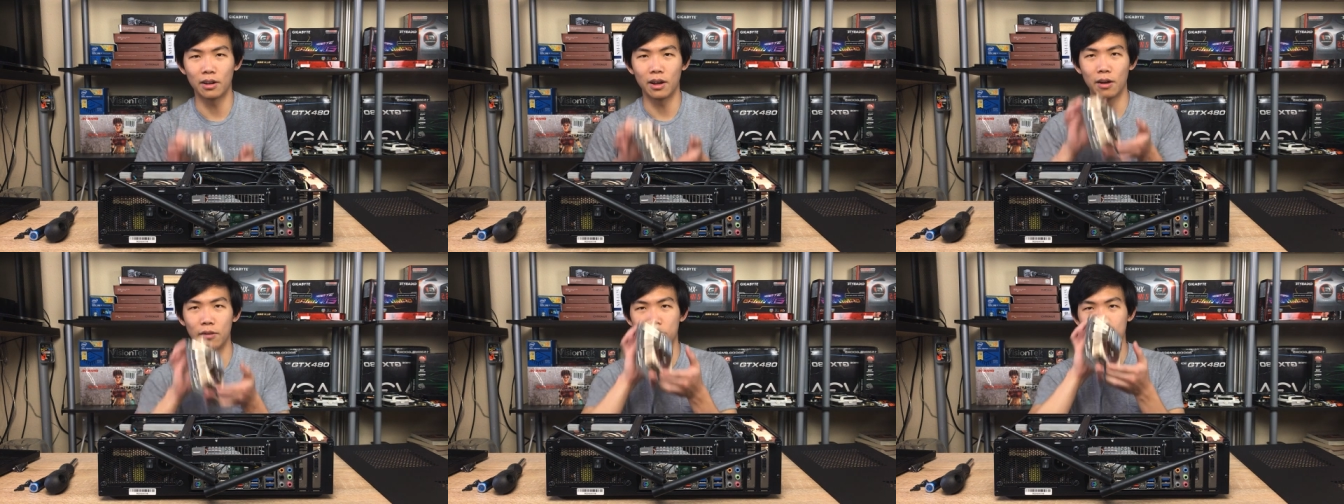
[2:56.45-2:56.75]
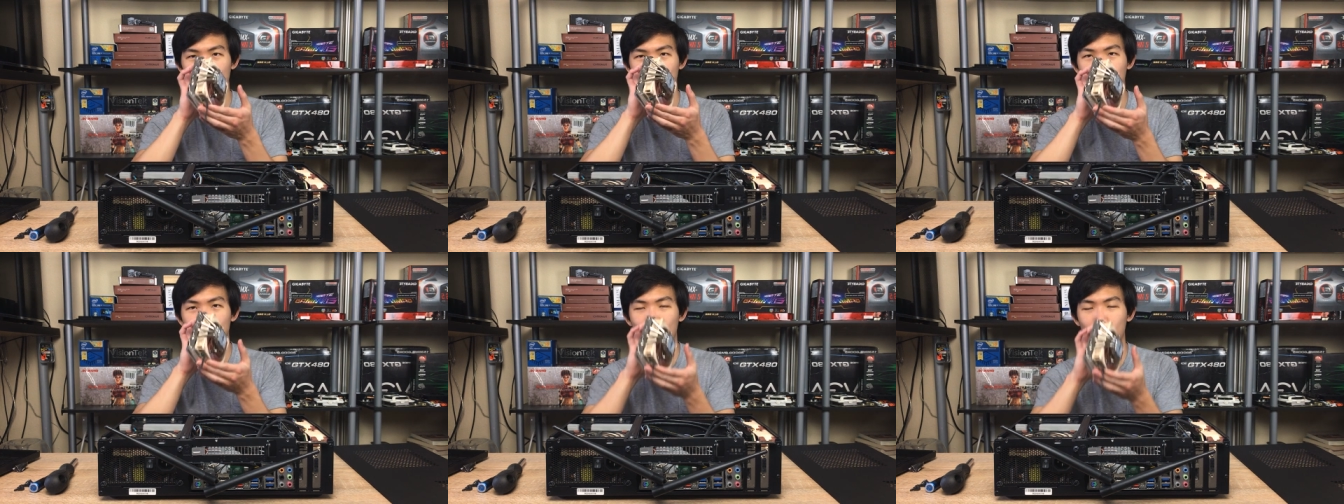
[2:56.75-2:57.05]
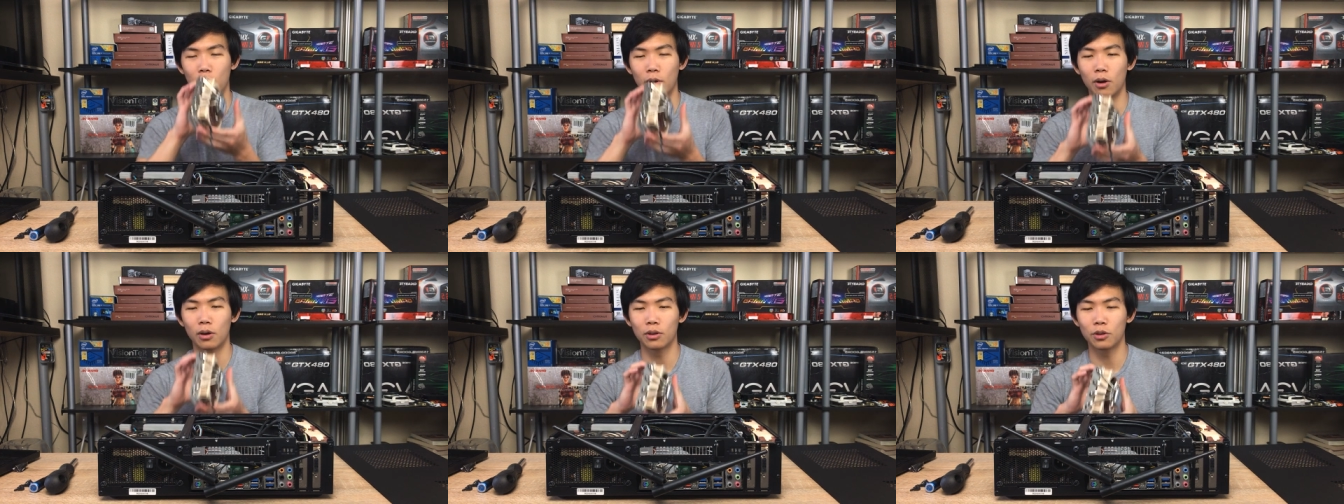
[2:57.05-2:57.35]
I've taken
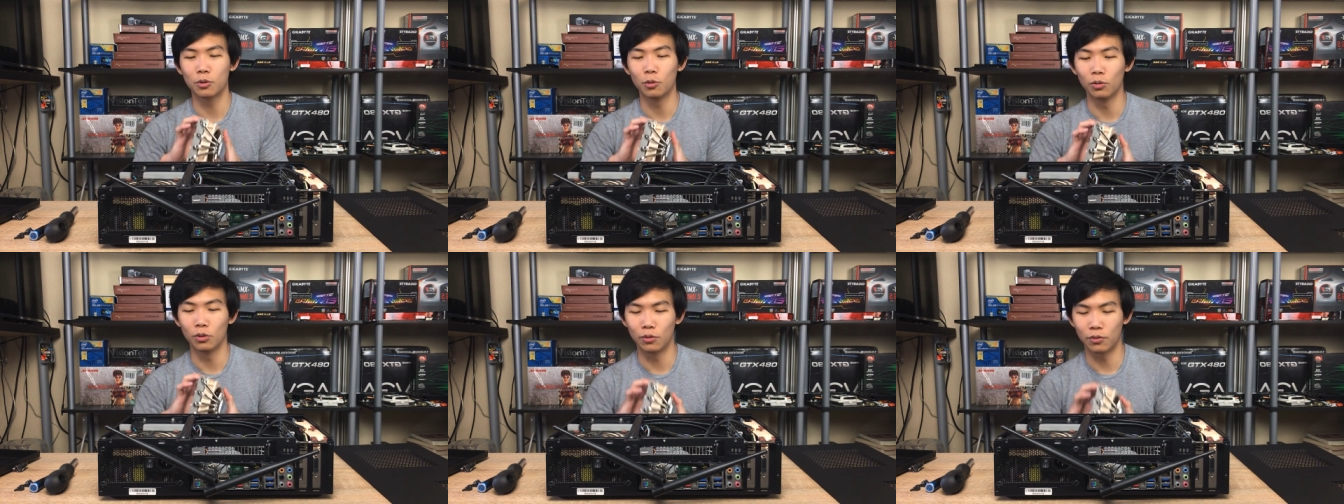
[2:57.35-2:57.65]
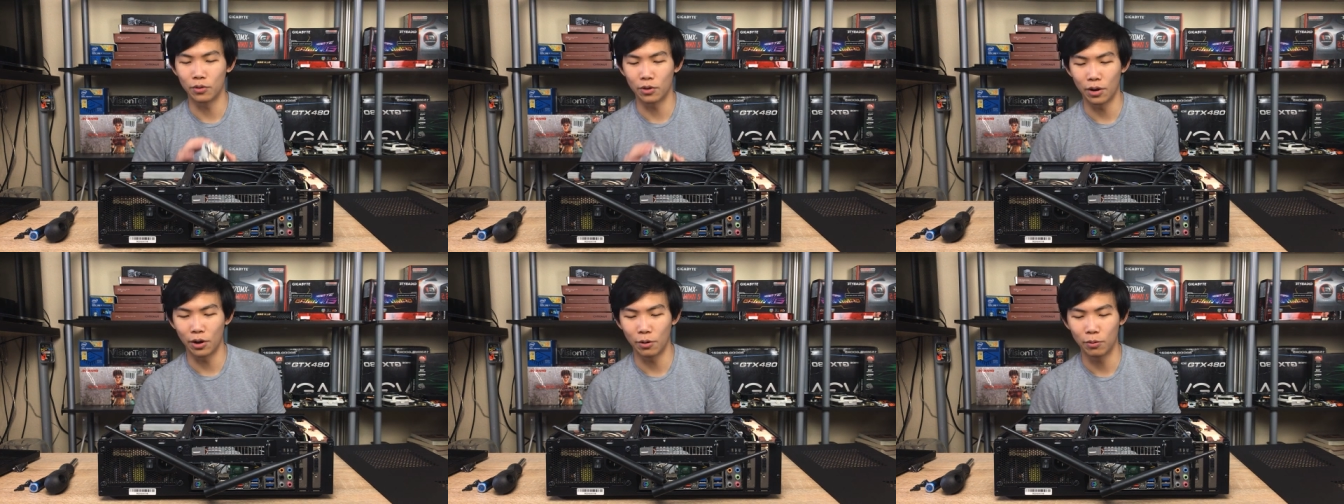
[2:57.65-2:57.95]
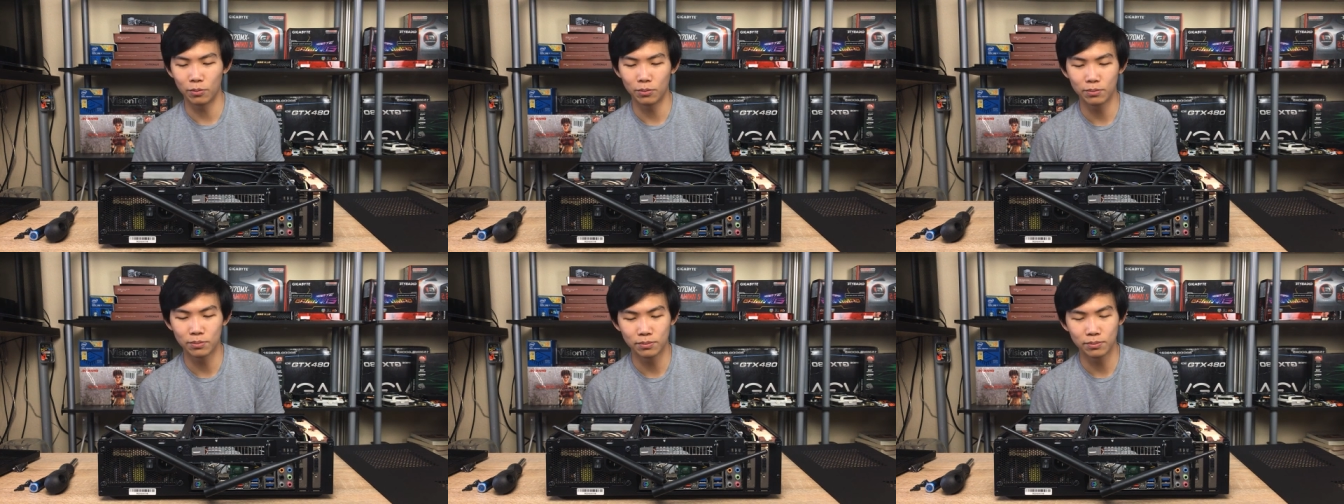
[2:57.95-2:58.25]
apart the cooler for now.
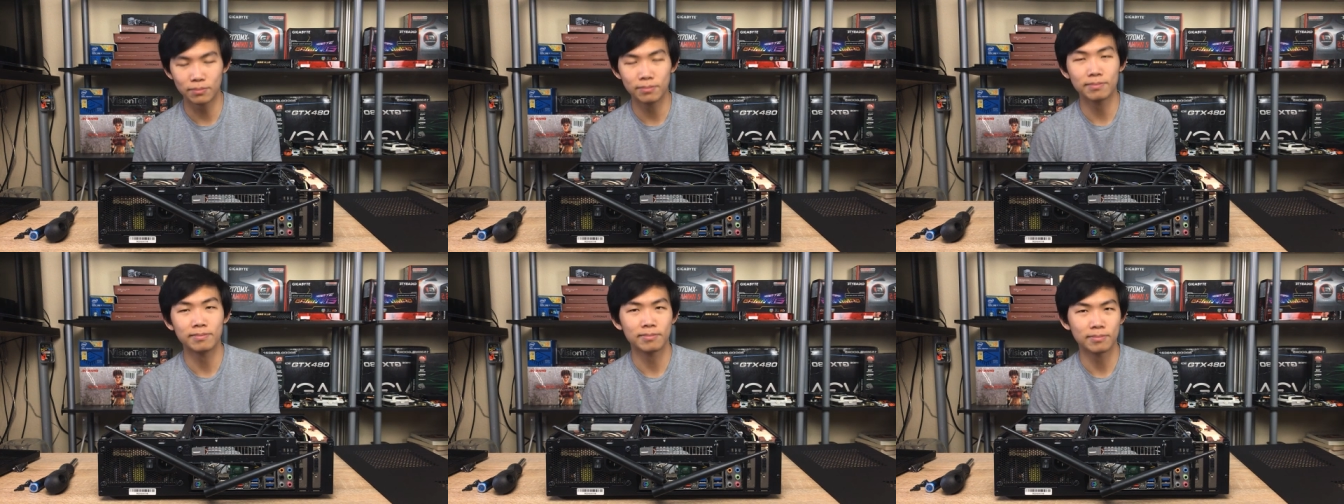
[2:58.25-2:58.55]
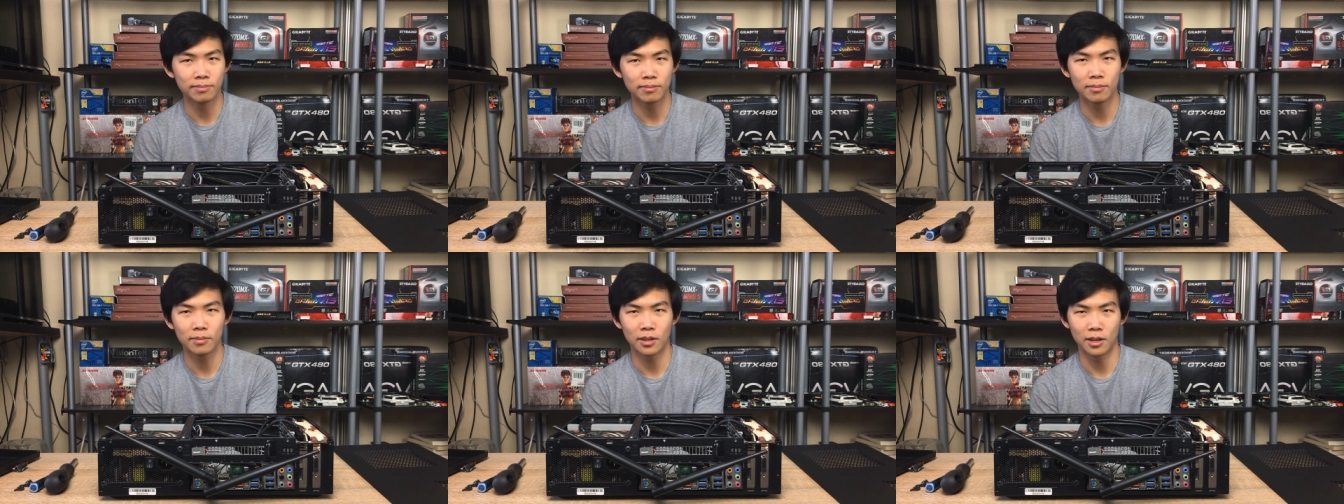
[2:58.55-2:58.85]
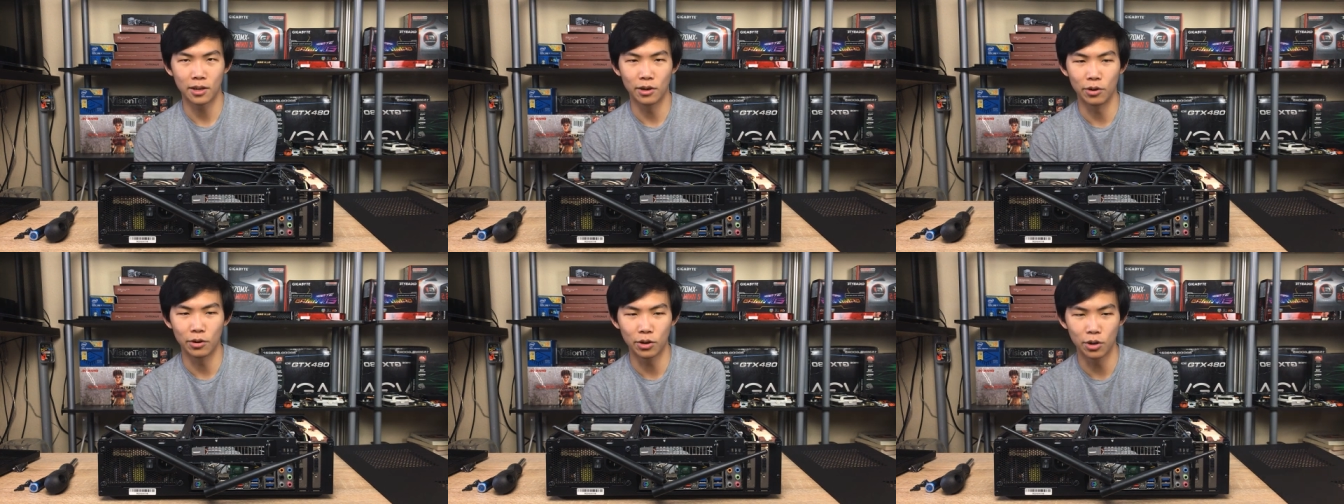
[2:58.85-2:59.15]

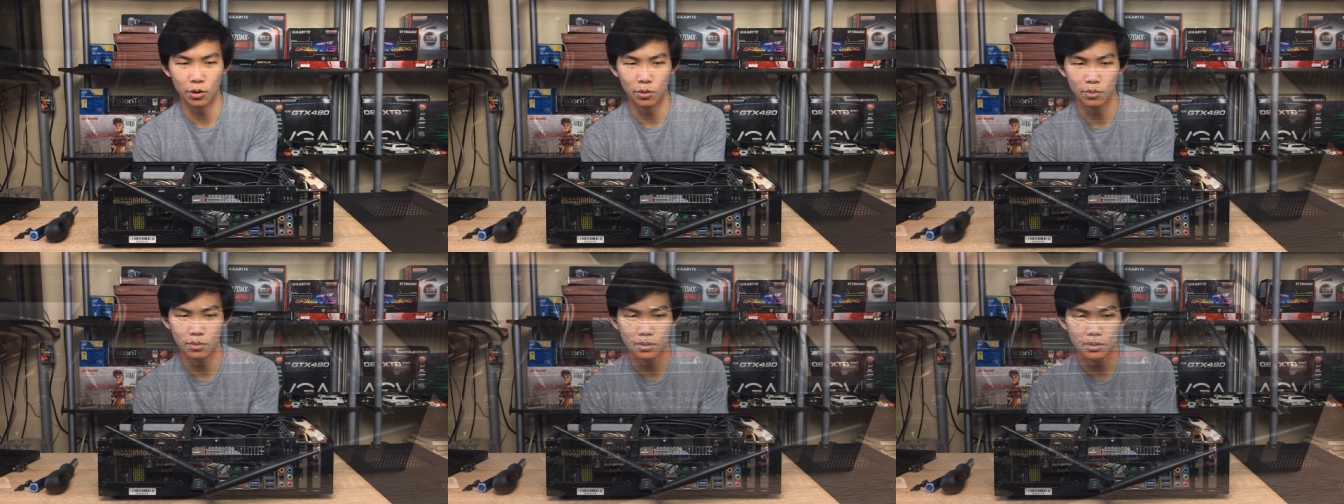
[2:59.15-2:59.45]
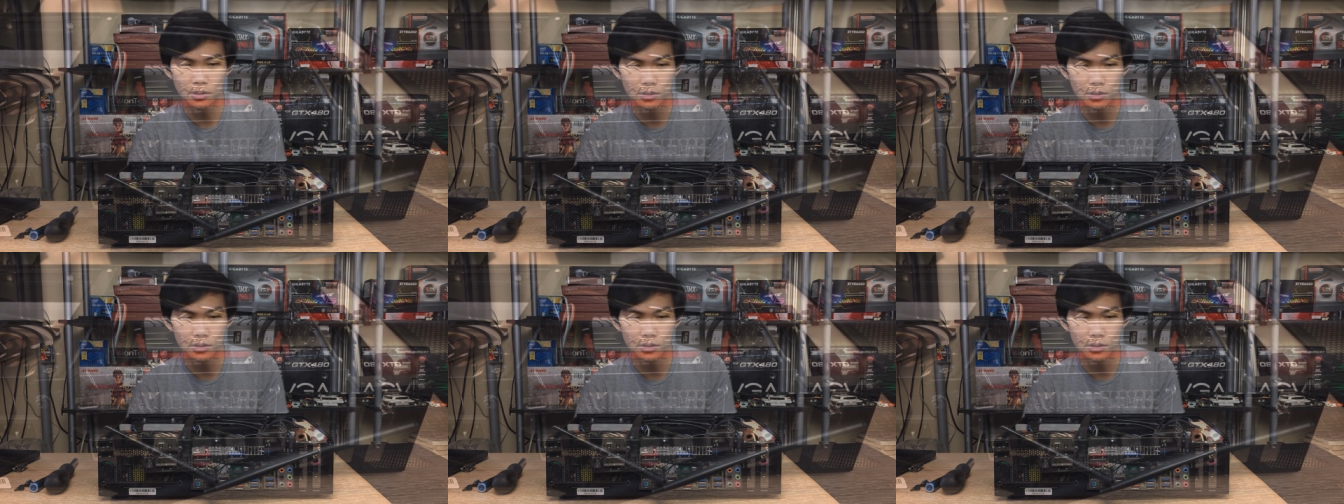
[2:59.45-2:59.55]
Here we go.